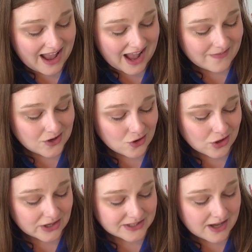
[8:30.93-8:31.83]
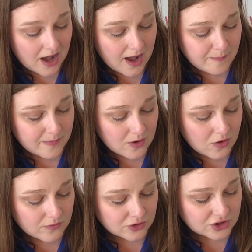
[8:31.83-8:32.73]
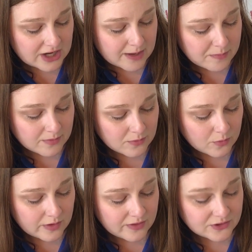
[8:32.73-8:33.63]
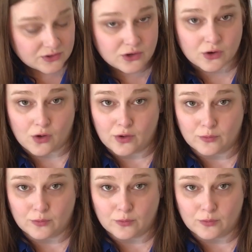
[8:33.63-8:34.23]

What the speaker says: And then you're going to top the oval shape with a circle,